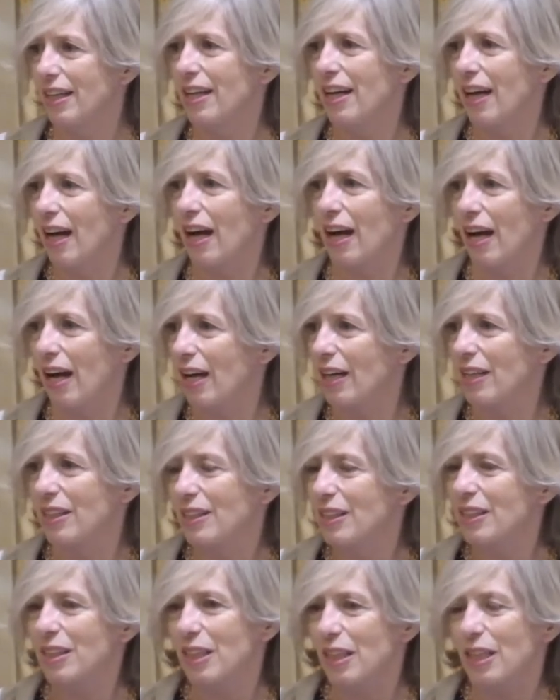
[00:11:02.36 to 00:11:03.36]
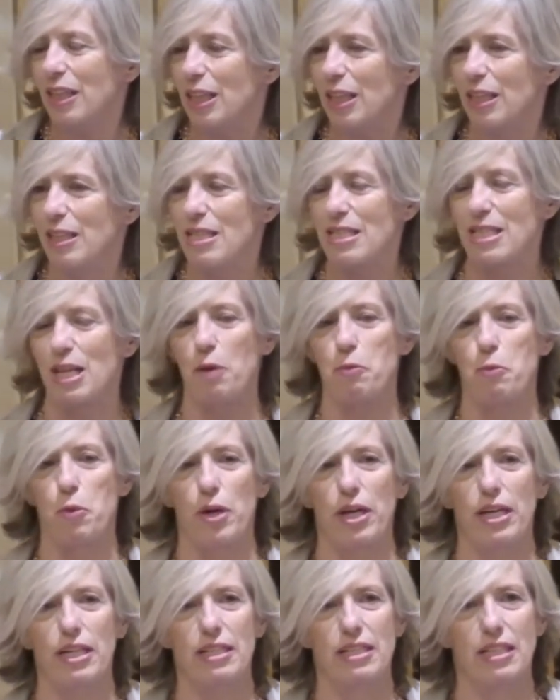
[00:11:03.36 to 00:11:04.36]
are in some
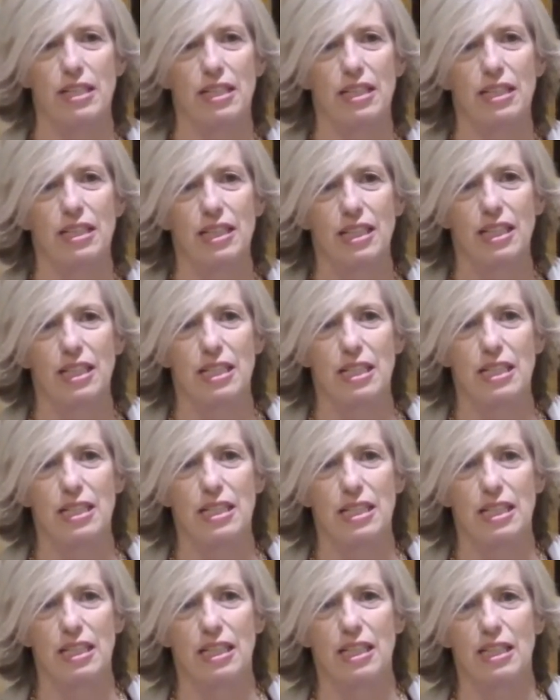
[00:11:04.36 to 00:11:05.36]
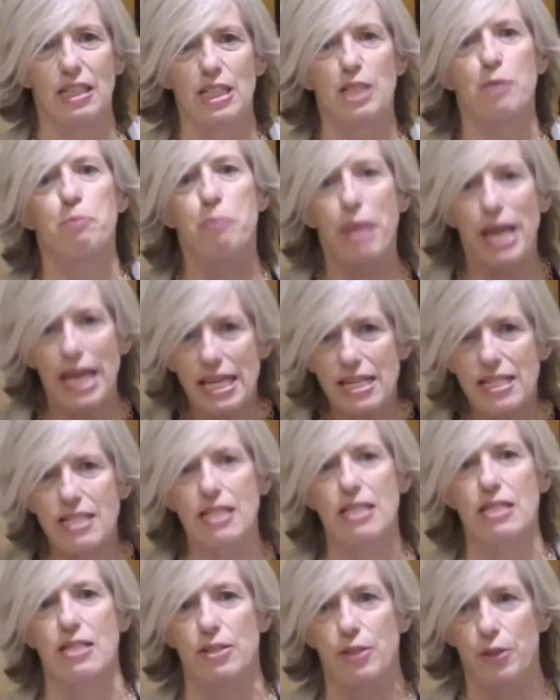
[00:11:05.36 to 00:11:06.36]
way the
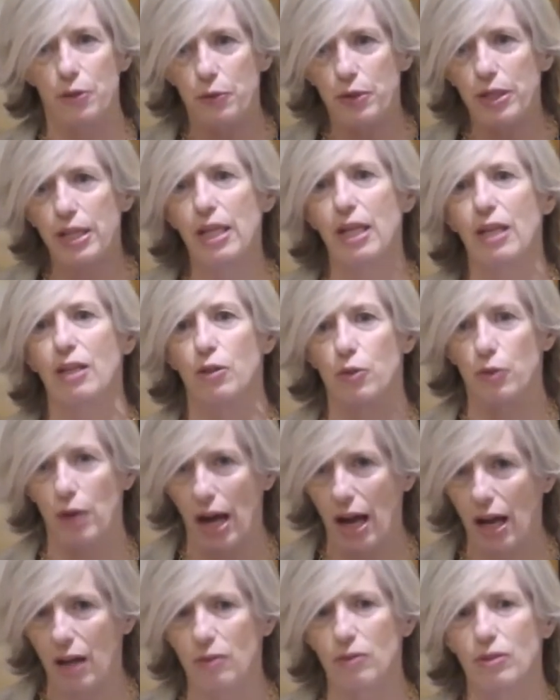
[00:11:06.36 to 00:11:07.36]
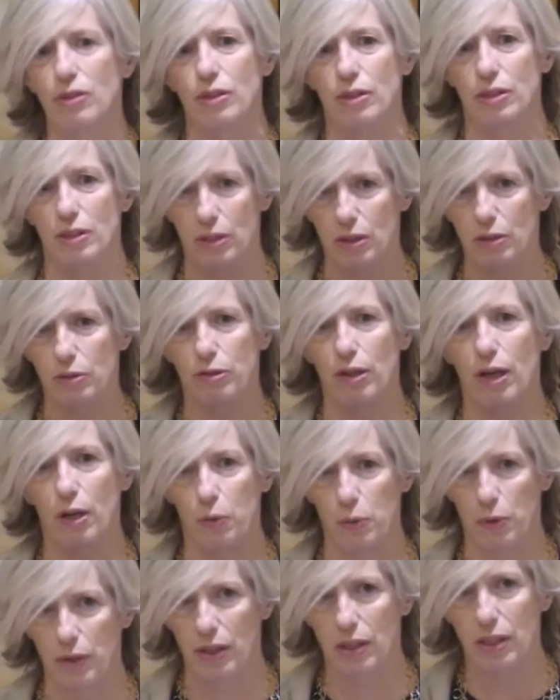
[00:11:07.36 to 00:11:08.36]
basis, the real ground of
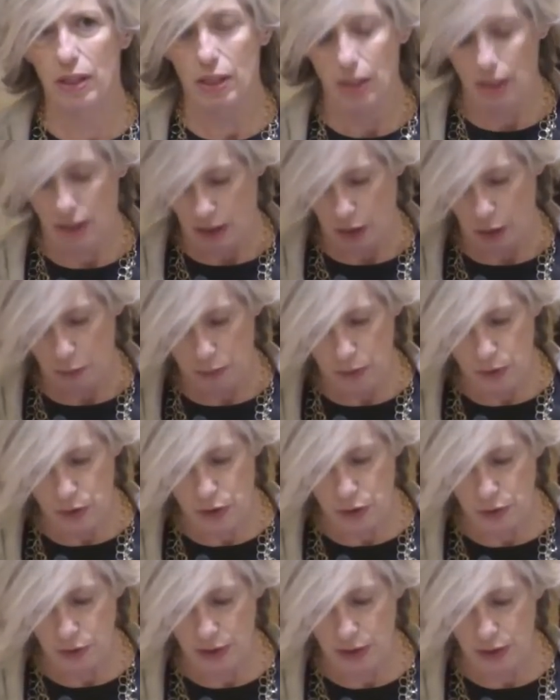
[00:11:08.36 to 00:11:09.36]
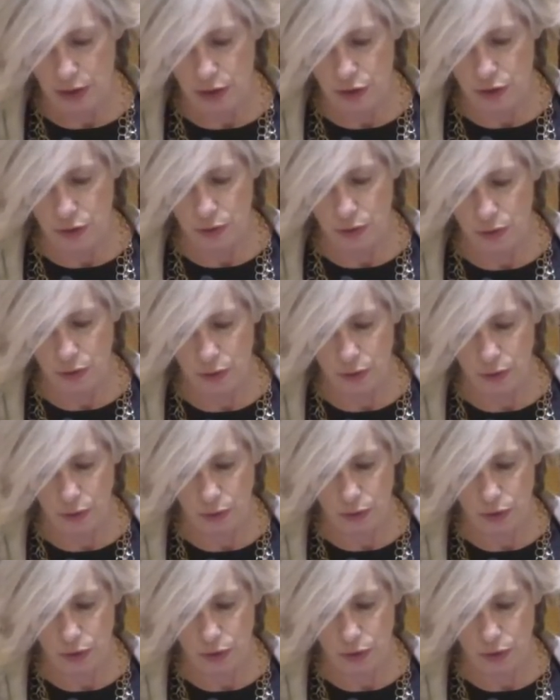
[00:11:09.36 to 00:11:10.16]
our opportunity to